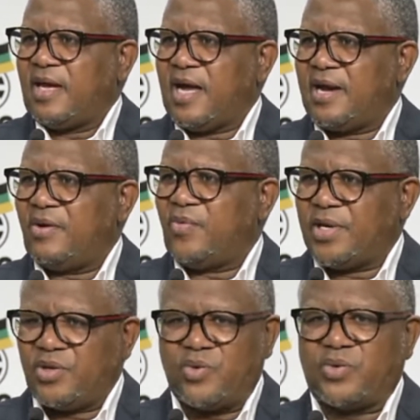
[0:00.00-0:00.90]
And
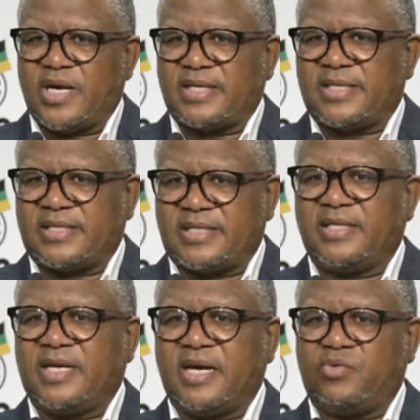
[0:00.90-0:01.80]
we knew that the
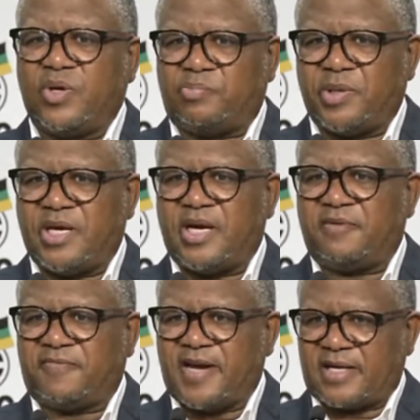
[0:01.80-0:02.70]
DA will
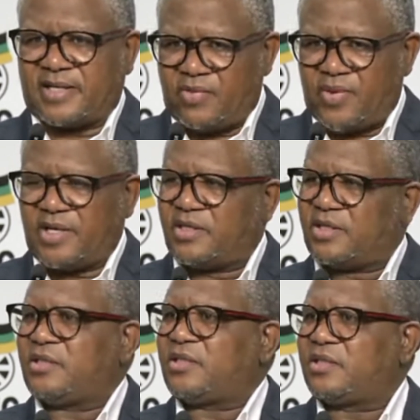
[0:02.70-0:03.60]
behave like the way it
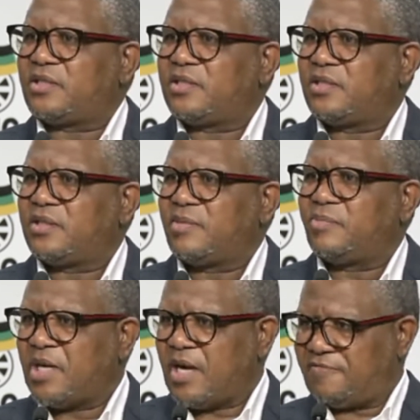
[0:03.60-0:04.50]
is
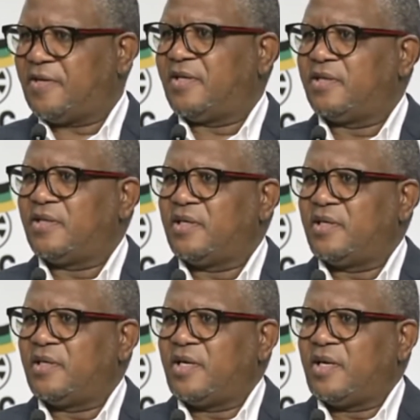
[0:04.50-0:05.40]
behaving.
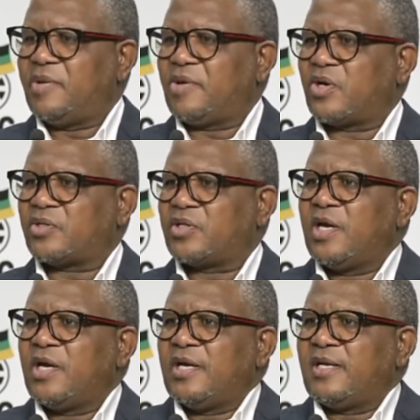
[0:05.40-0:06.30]
Because
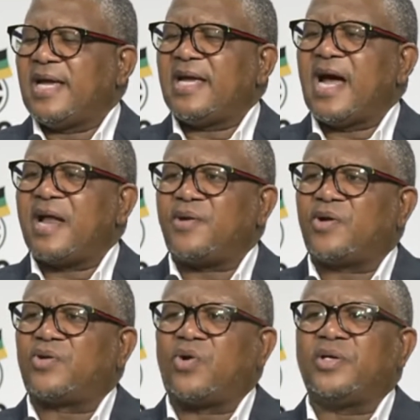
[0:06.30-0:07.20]
they are
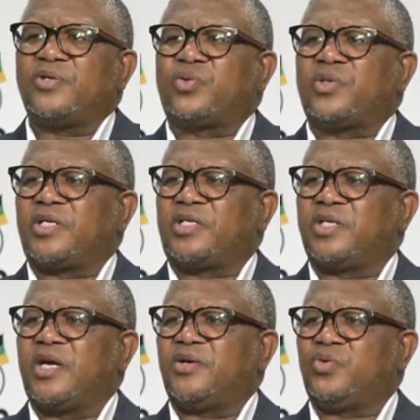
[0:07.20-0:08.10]
not going to the
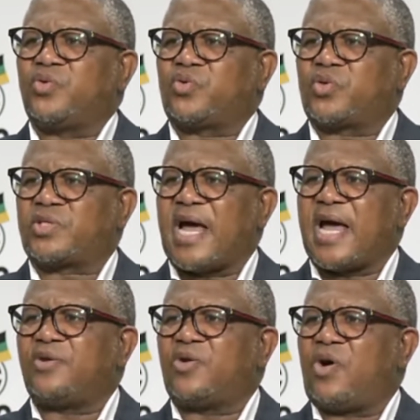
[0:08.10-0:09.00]
GNU to
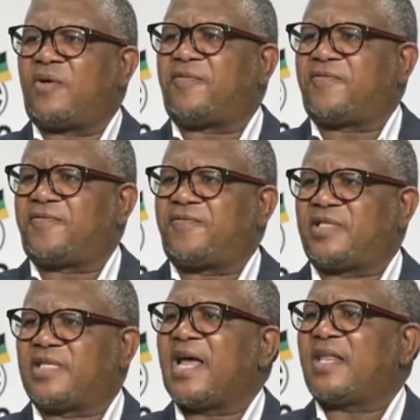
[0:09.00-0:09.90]
sign off
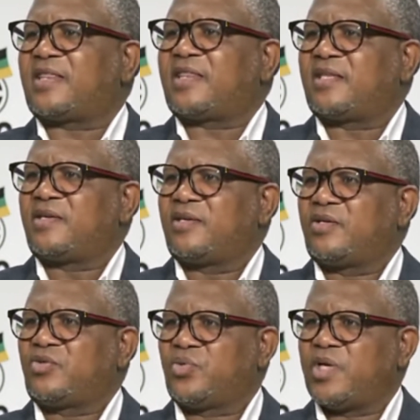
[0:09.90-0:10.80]
death
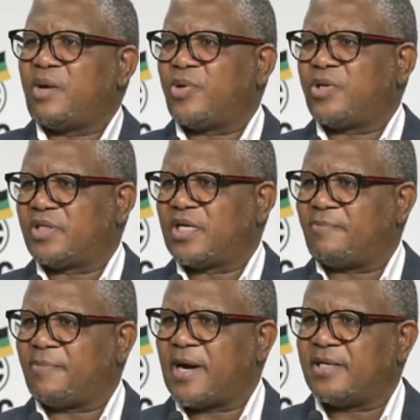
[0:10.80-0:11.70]
to their political
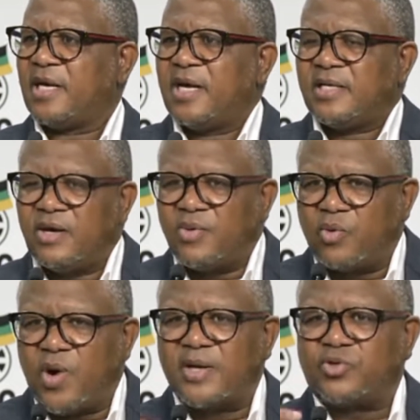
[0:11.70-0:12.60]
party. They
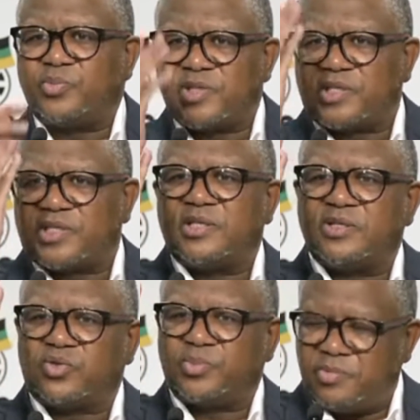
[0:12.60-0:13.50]
will want to be
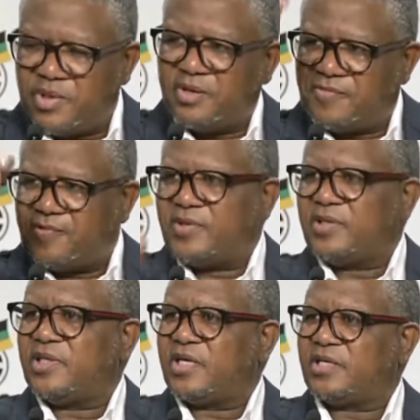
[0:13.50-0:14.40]
seen to be meaningful
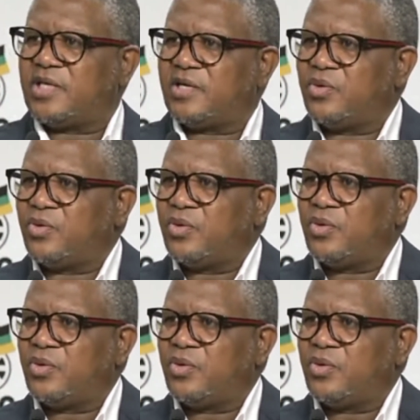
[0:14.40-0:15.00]
in the GNU.